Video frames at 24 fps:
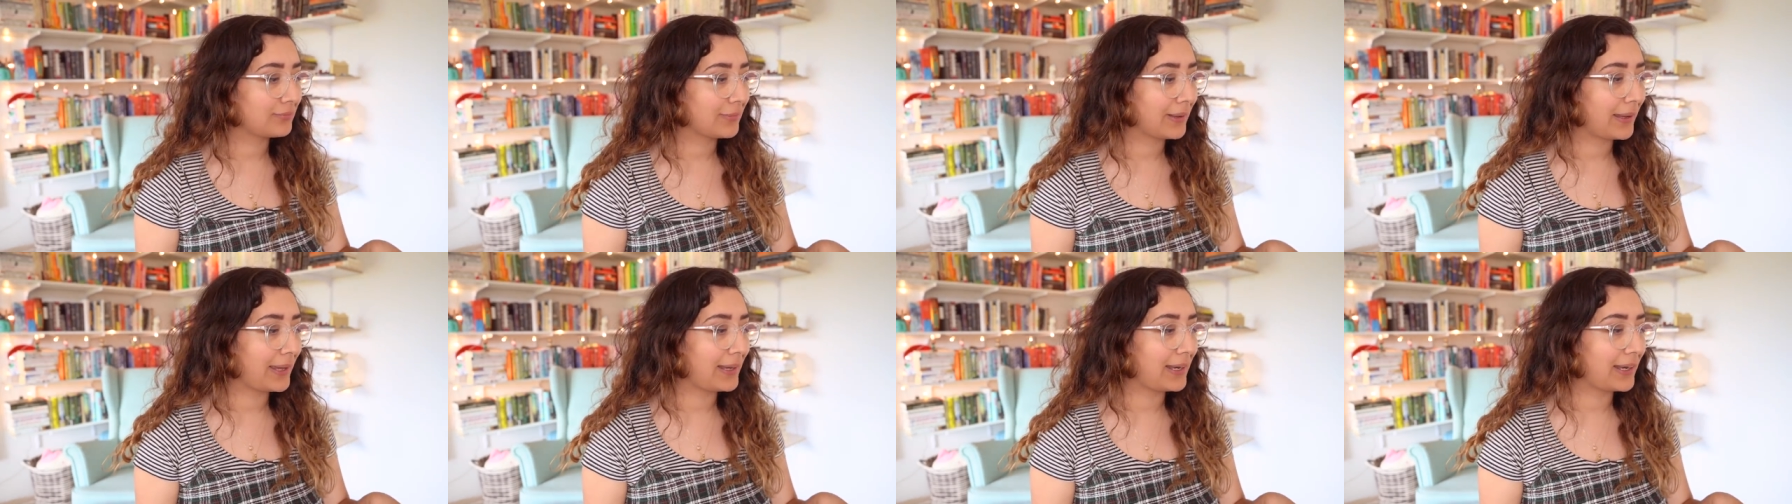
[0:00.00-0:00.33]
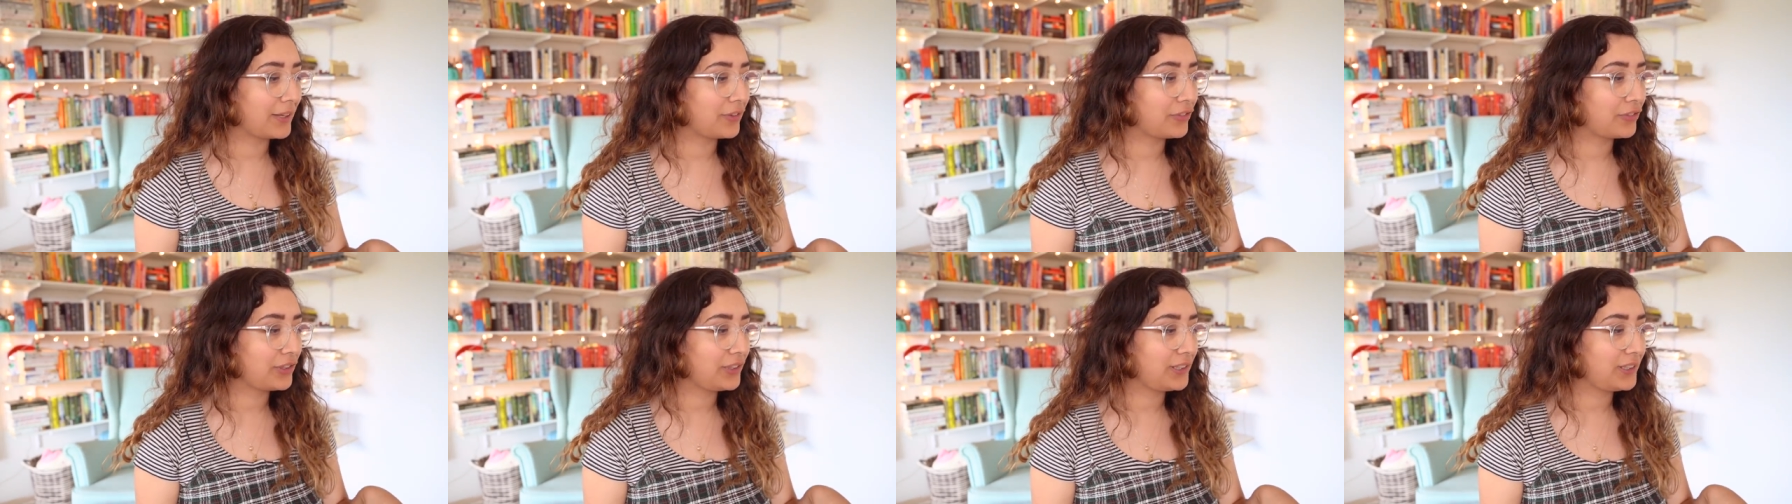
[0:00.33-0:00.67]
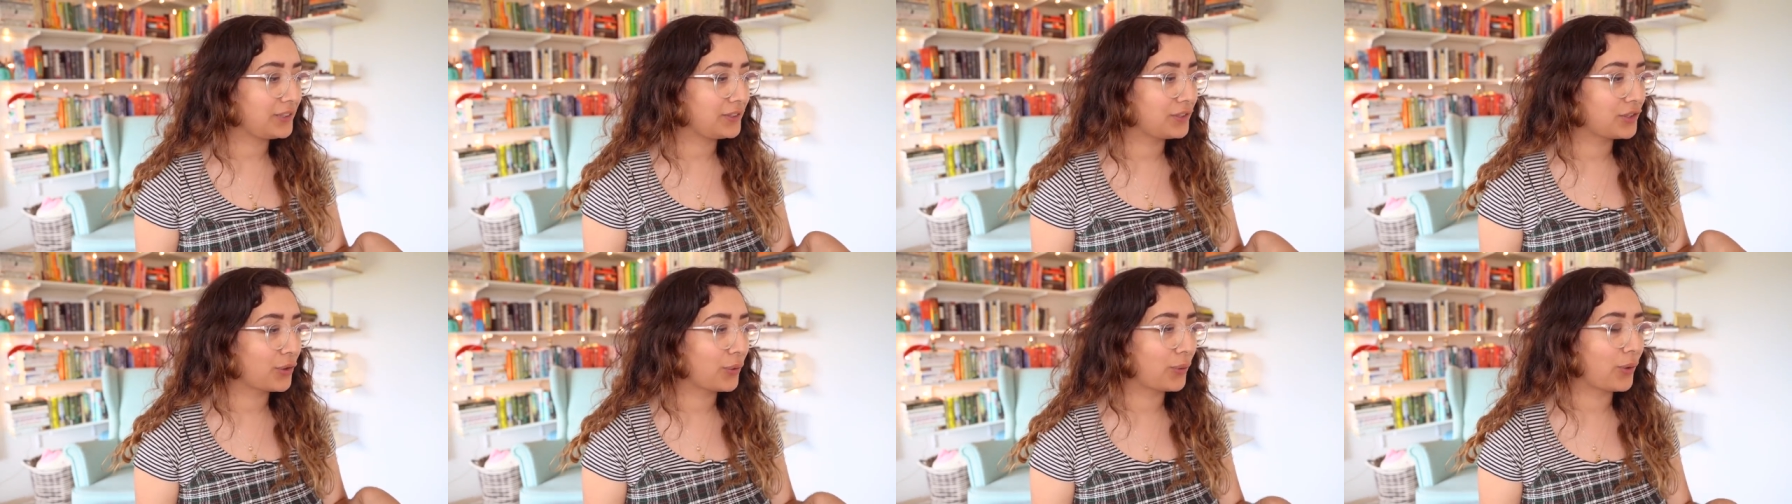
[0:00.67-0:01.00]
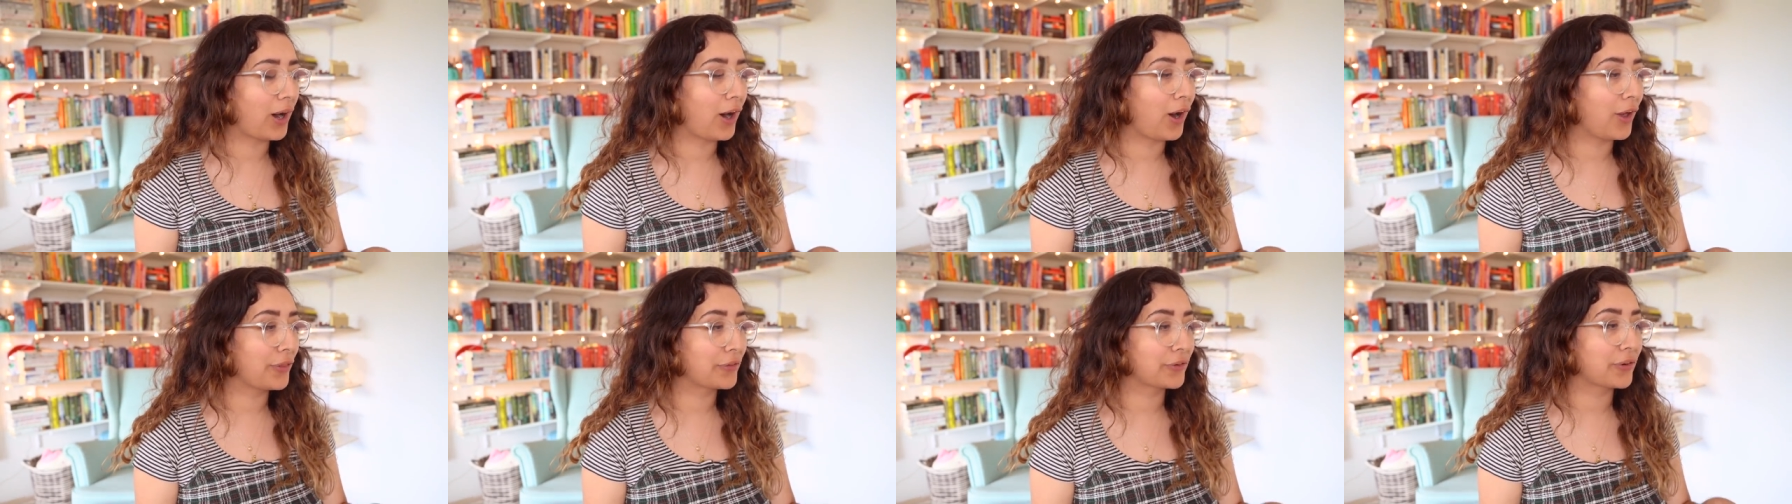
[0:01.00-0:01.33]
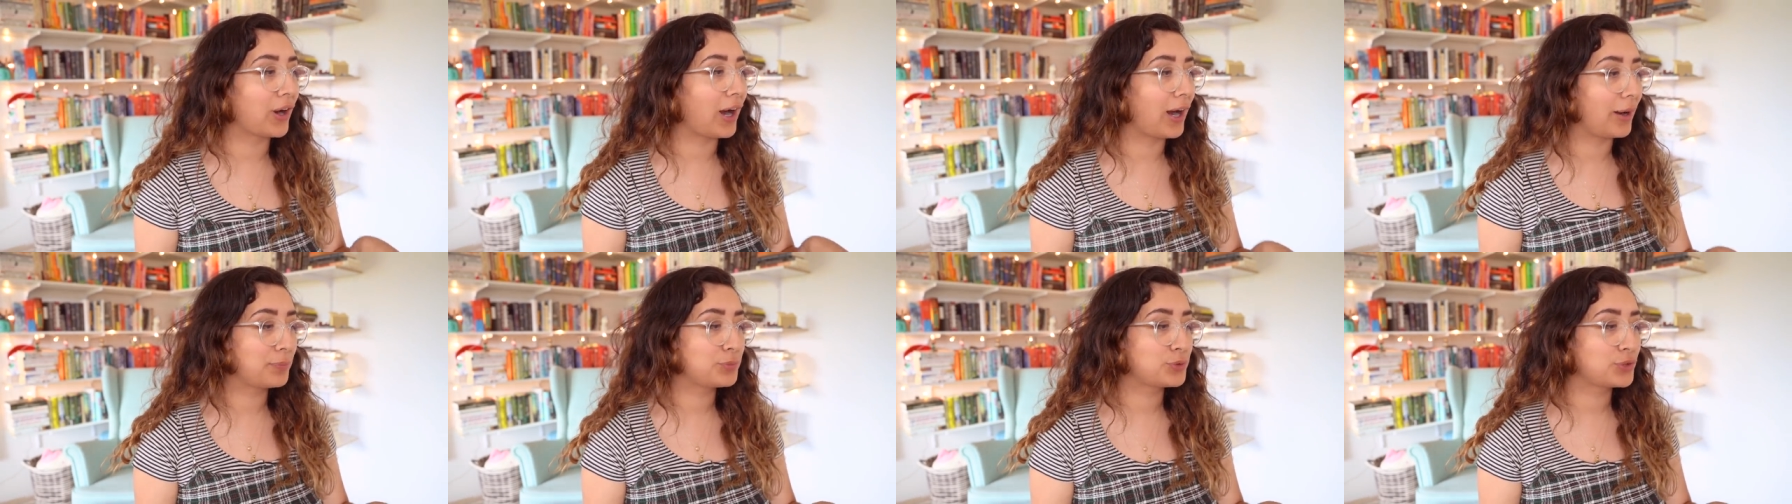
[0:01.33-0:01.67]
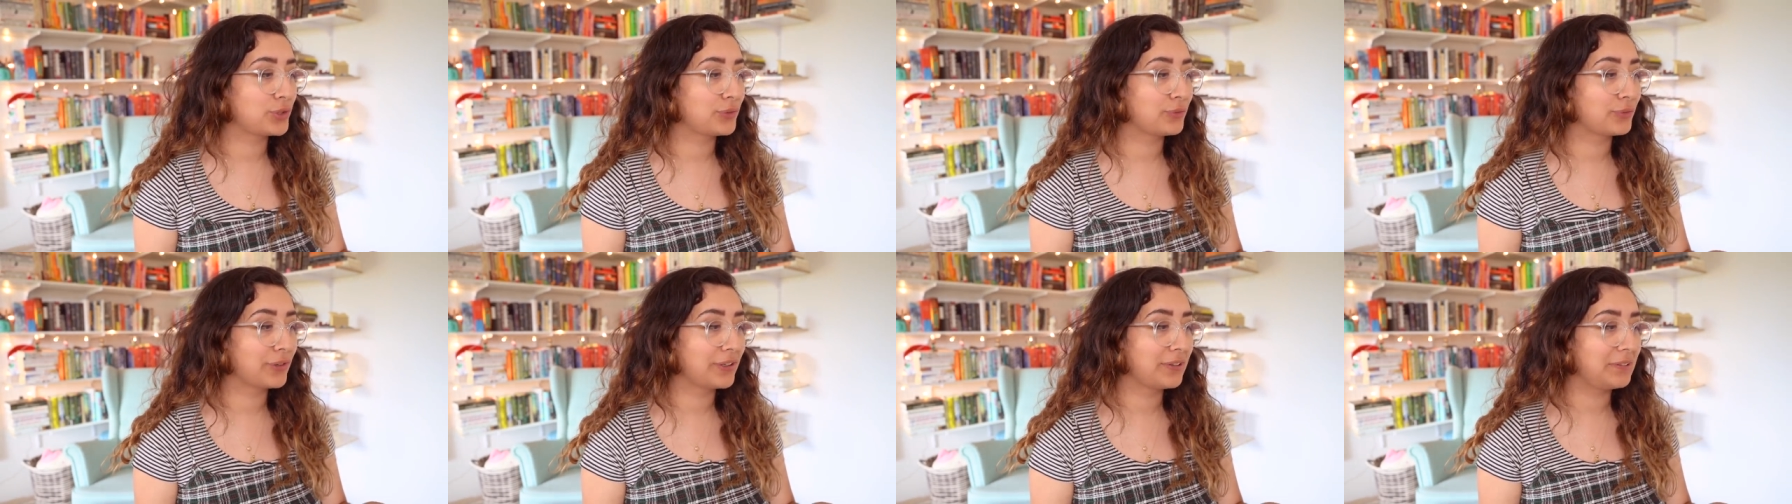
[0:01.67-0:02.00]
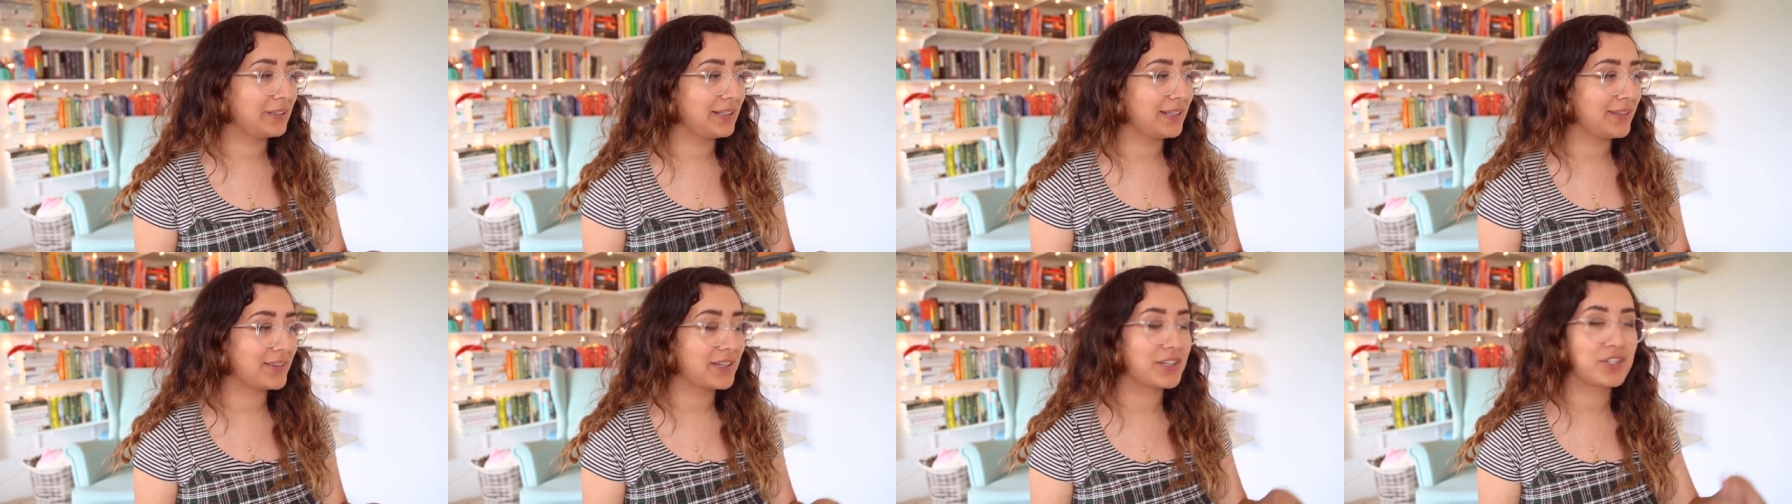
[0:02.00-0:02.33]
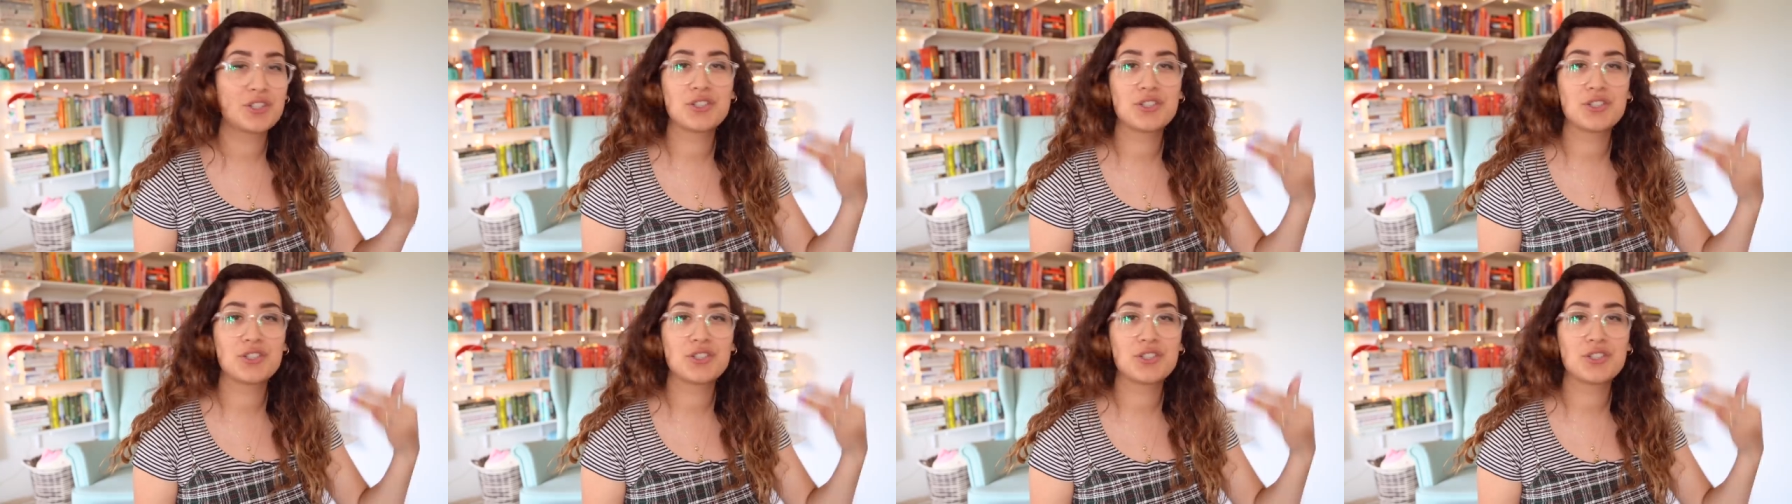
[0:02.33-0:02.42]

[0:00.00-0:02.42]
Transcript: and I see no other option really than